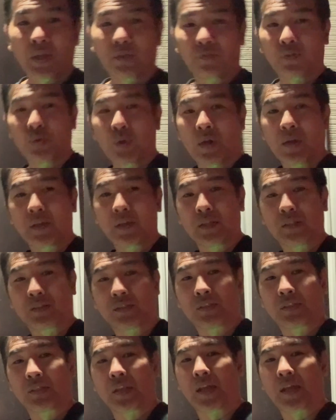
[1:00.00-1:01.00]
everyone,
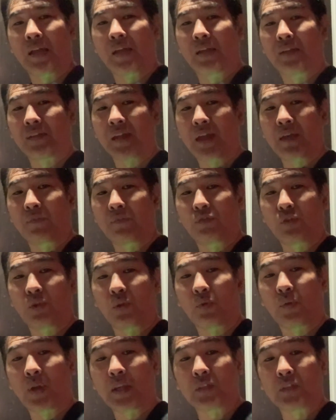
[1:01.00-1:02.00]
it's time for a
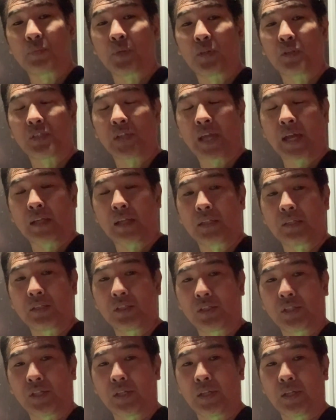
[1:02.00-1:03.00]
rice bowl
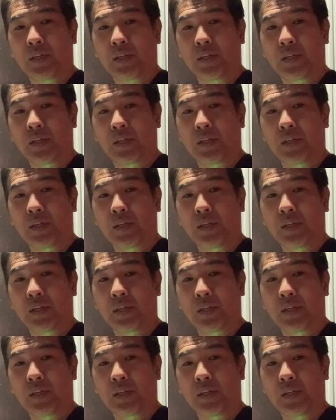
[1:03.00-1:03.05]
challenge.